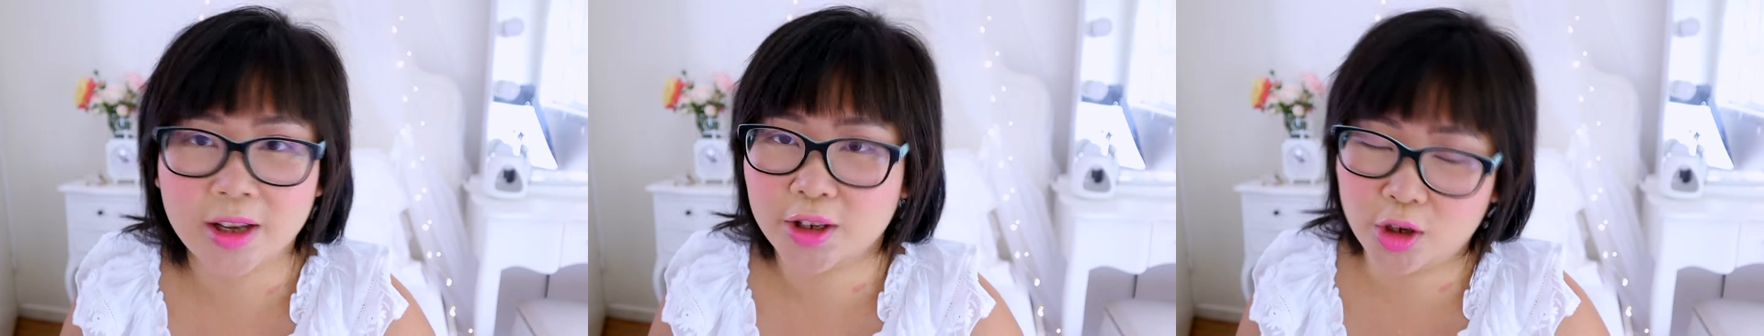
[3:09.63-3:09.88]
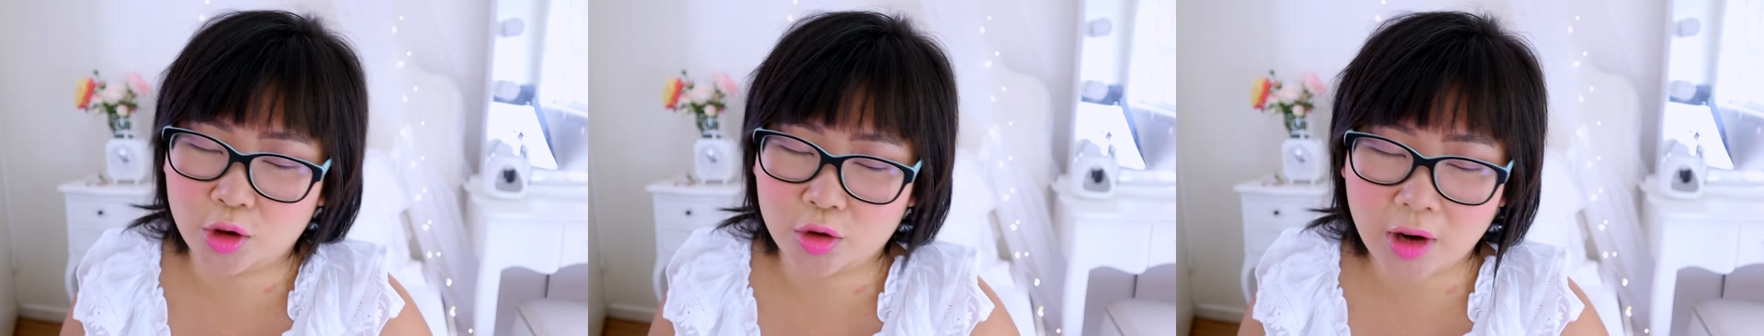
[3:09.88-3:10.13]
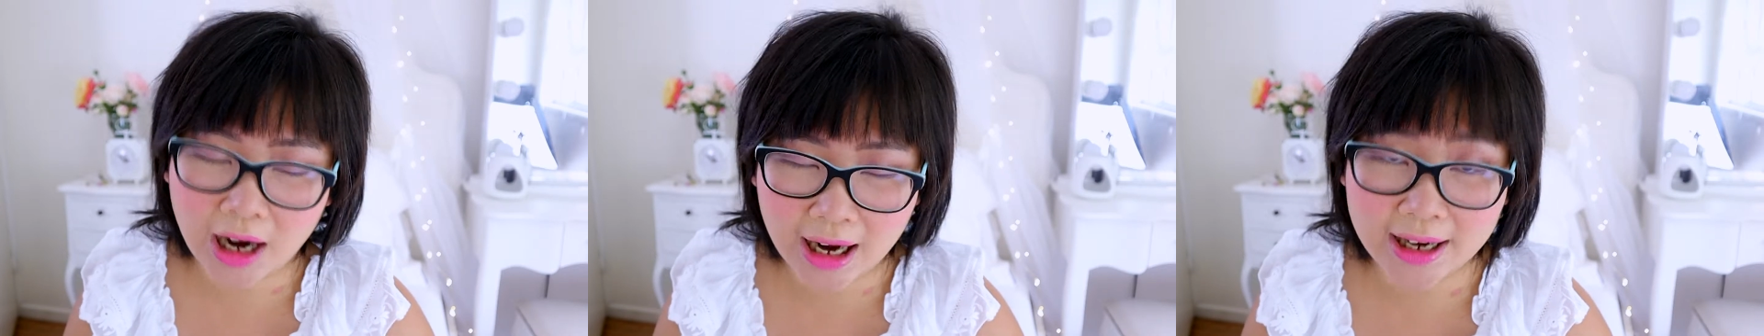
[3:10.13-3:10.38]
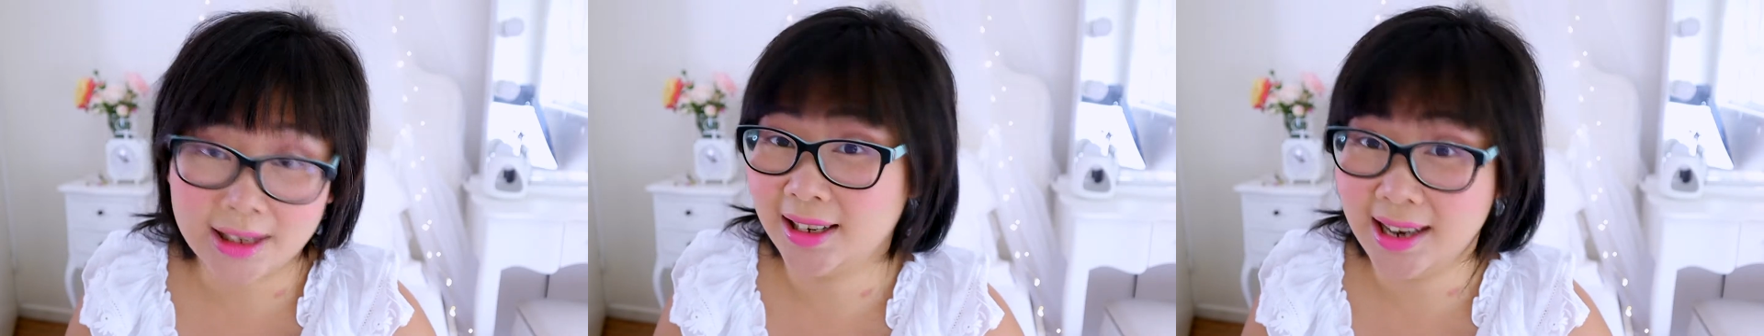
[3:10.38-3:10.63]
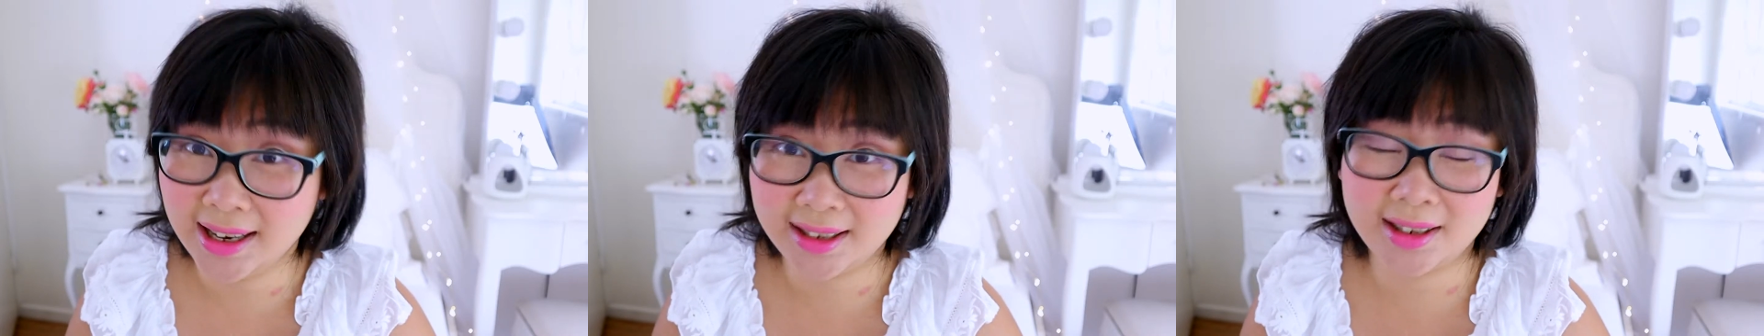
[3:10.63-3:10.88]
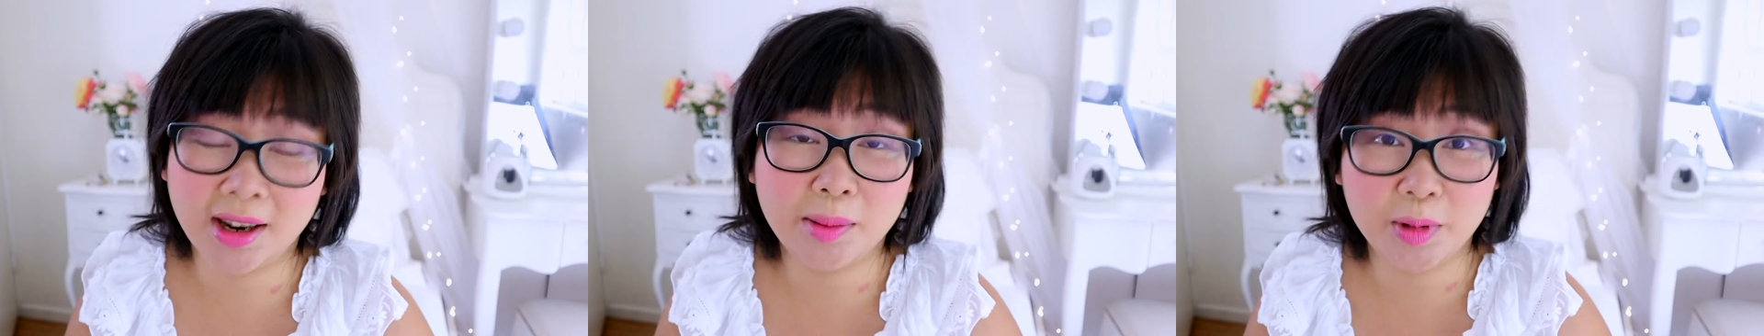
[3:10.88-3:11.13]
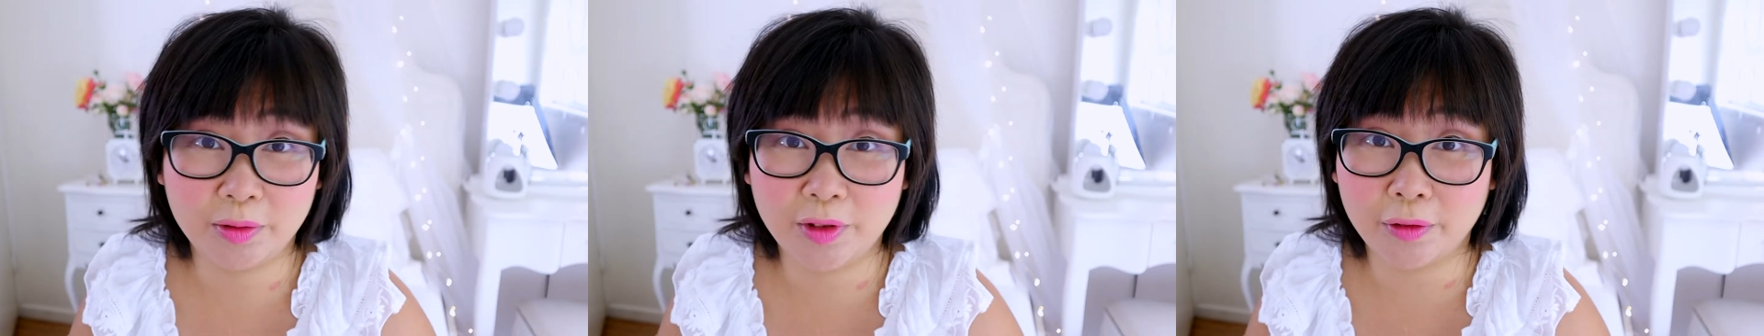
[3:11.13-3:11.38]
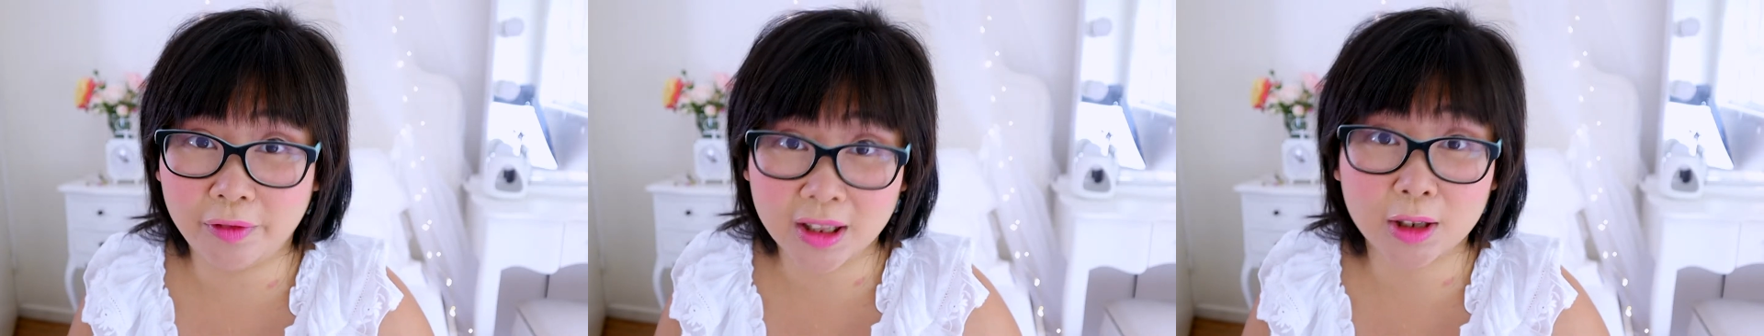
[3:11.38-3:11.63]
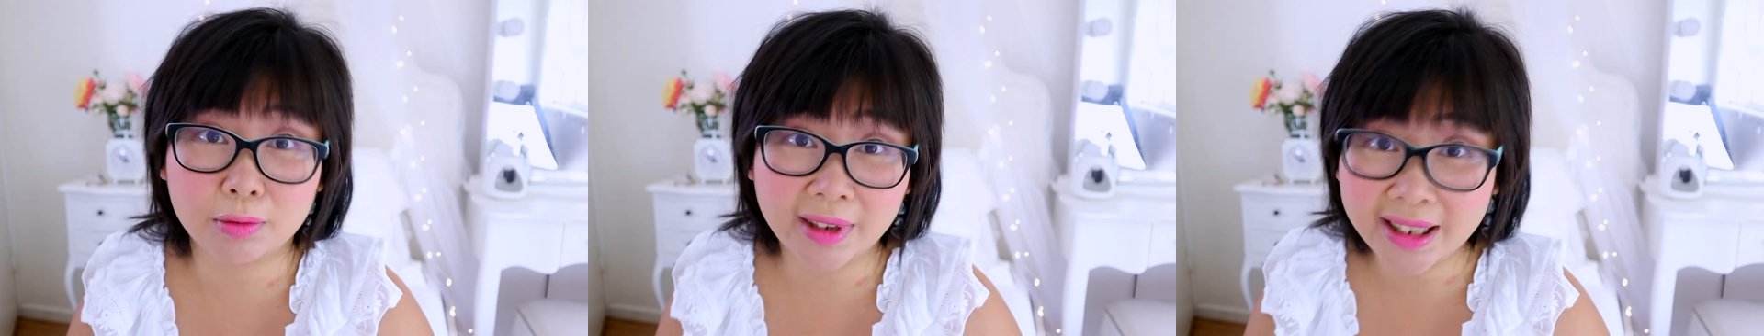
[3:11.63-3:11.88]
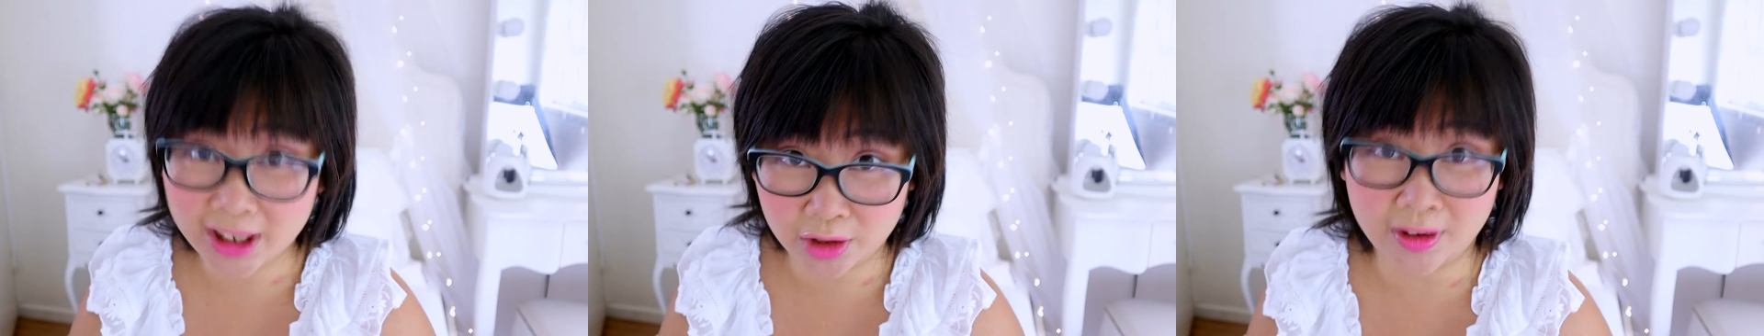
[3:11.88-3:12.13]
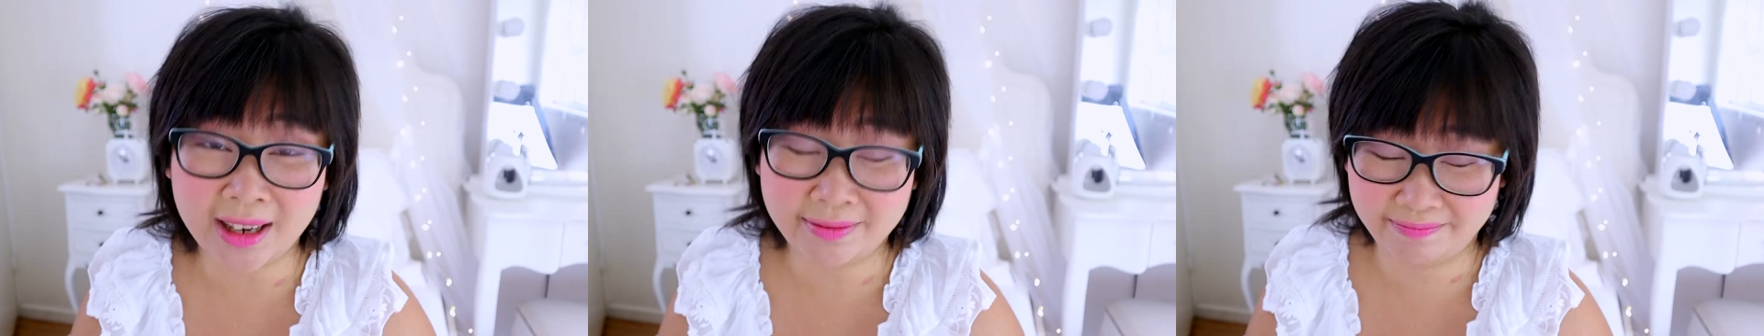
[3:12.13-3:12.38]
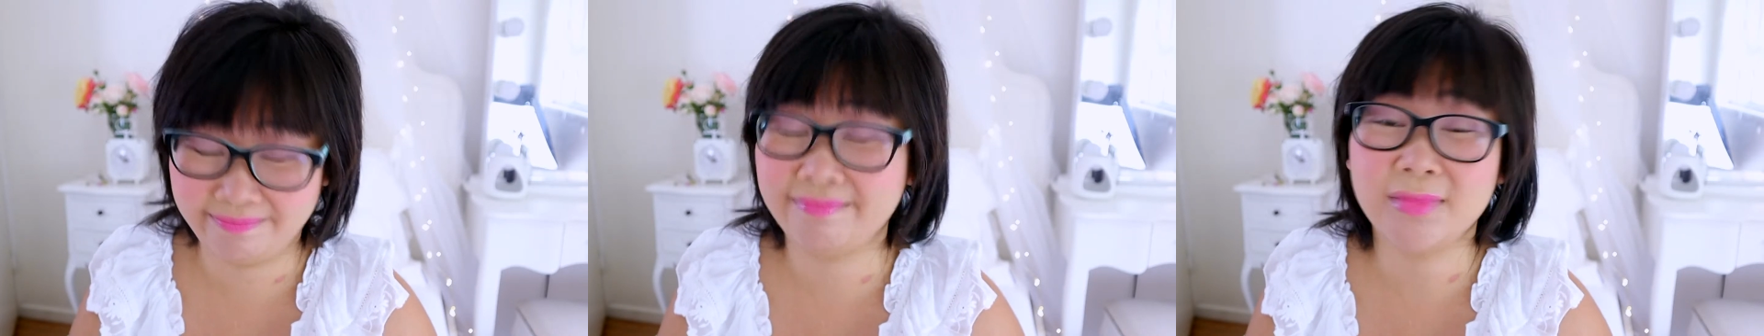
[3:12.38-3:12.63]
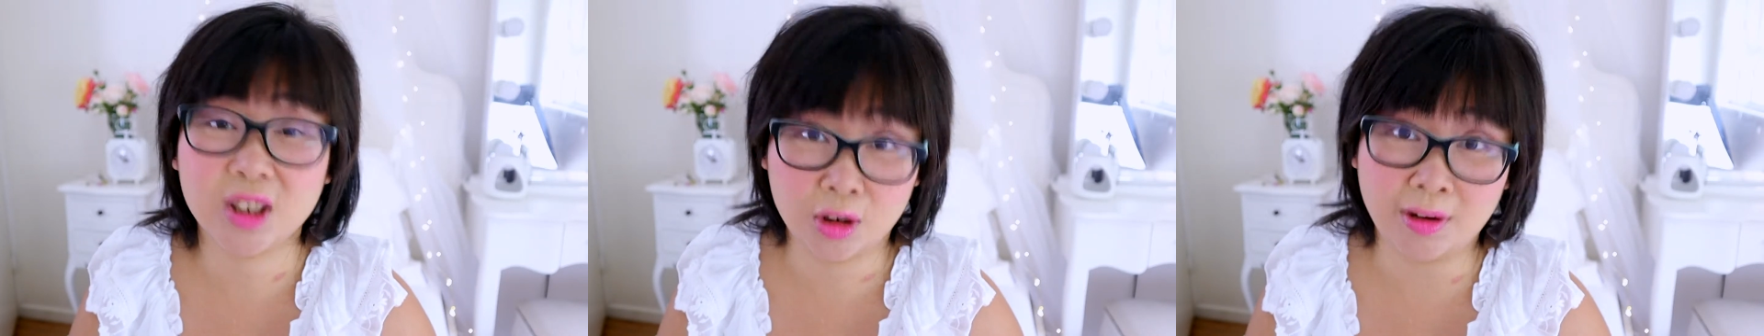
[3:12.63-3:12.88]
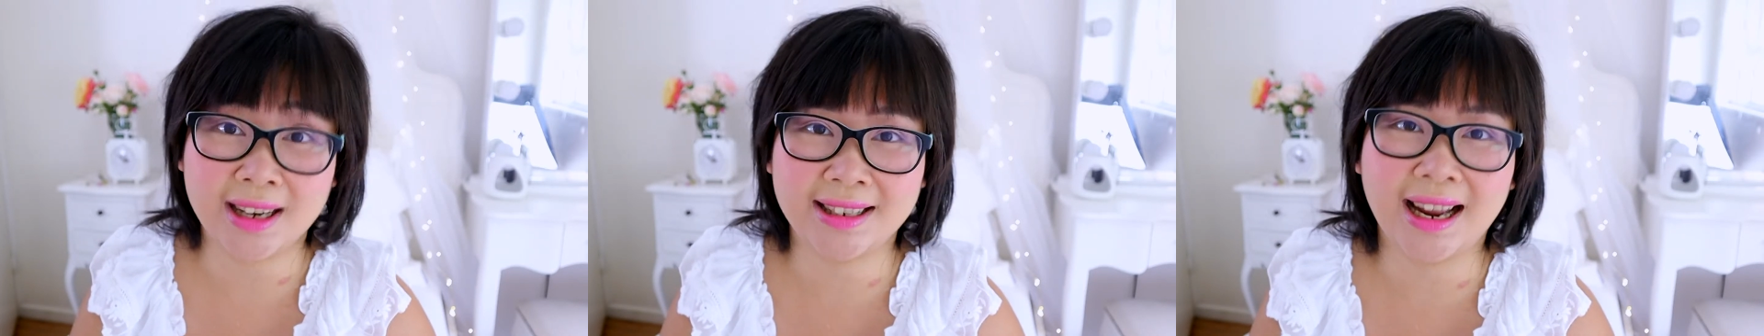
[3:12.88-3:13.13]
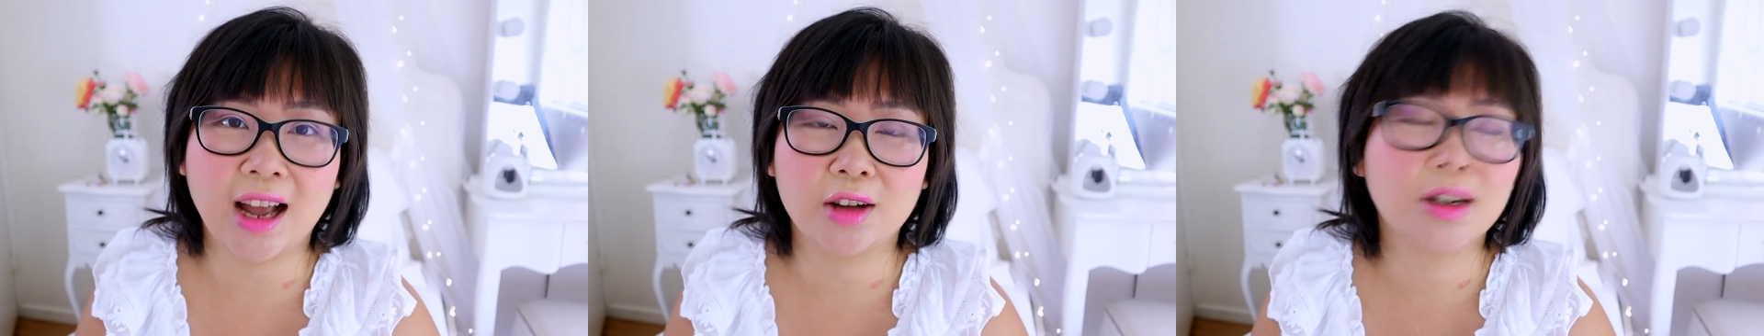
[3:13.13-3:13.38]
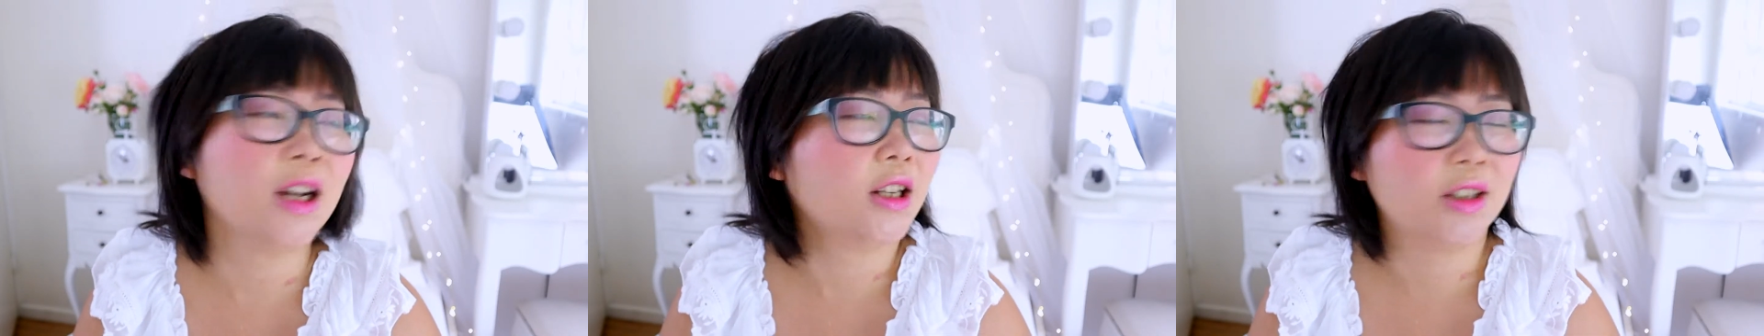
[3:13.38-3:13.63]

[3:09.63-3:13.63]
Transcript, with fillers: So try, and next time if you're feeling really stressed out,